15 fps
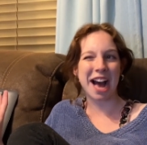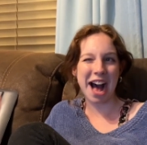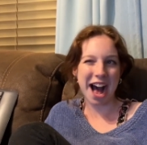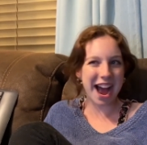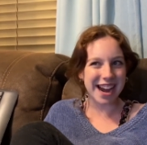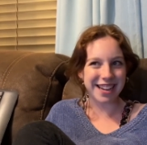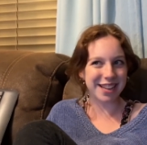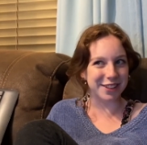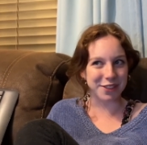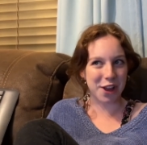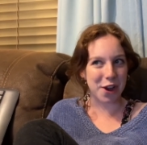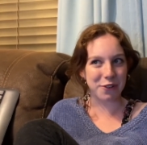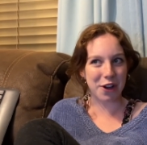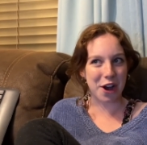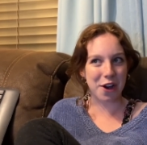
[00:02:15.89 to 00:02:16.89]
tiny
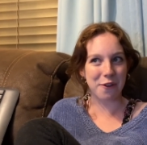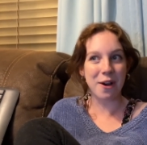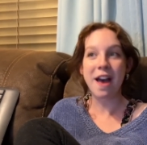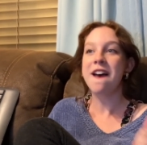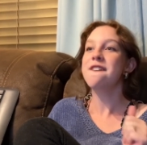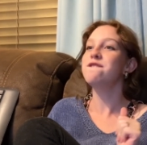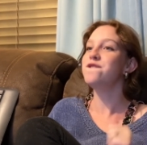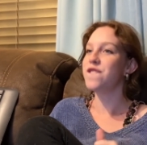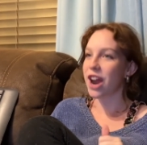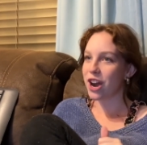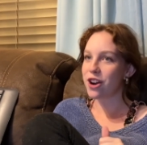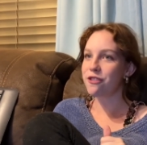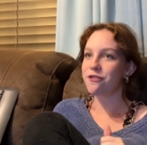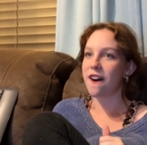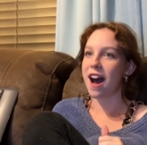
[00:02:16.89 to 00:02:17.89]
logo
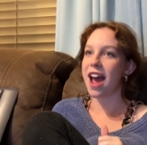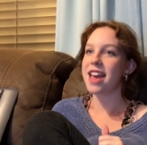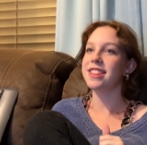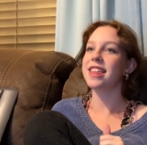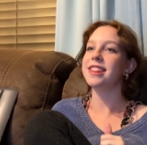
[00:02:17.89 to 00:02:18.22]
verifying